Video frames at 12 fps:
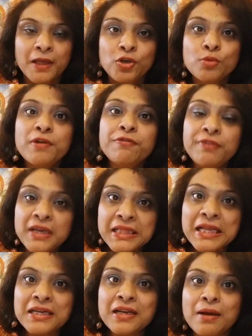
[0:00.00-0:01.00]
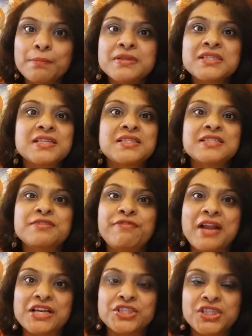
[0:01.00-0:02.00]
you may feel that a number 6 is
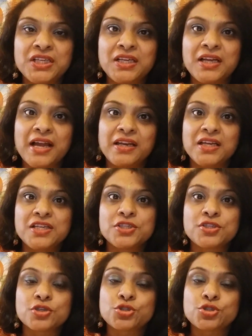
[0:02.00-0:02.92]
flashy and he's